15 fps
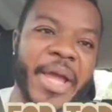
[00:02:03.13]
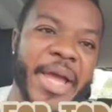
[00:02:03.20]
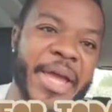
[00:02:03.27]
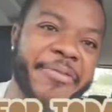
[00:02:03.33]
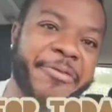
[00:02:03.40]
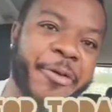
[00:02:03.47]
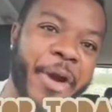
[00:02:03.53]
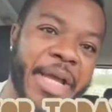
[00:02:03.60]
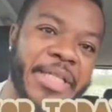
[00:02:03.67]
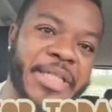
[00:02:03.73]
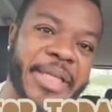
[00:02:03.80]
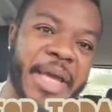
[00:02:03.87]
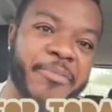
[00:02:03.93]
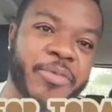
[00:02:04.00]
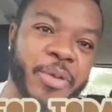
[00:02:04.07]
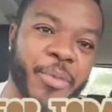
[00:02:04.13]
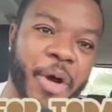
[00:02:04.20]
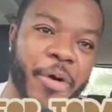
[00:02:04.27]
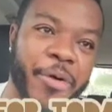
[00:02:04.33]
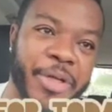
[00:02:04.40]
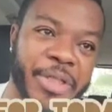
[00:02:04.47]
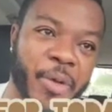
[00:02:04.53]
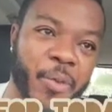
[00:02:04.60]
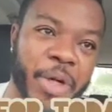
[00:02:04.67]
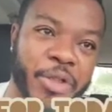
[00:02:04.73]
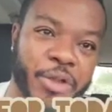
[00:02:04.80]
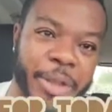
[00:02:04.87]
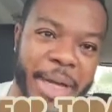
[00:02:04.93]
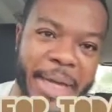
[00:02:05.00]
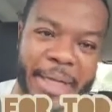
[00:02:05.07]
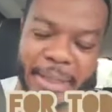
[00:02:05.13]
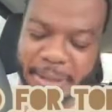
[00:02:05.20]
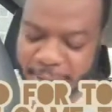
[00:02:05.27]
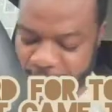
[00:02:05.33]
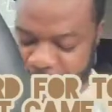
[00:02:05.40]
If Christ came tomorrow is the word today.